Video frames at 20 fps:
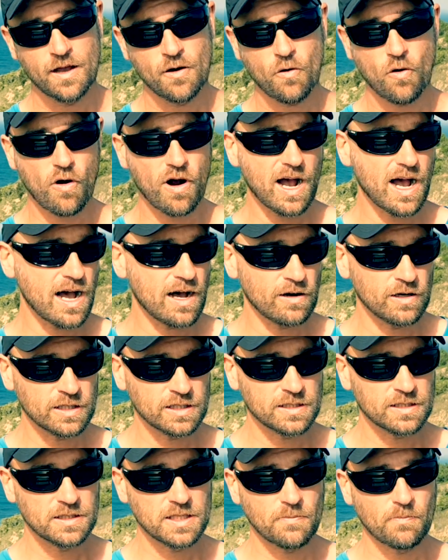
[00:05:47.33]
or out
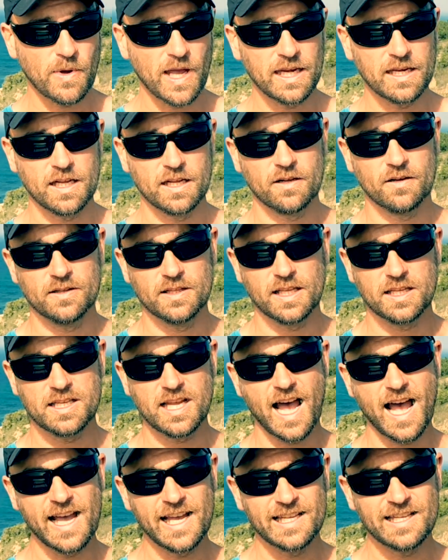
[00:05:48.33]
depending on the
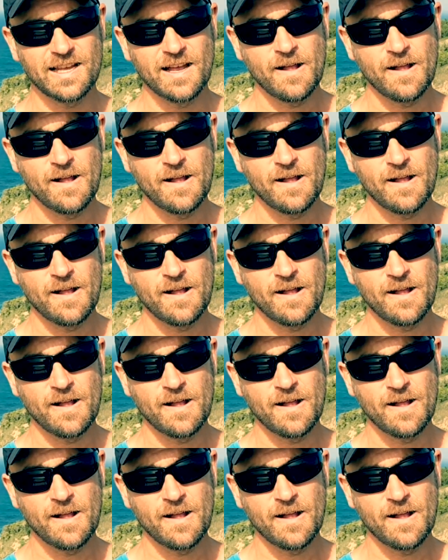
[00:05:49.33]
tide.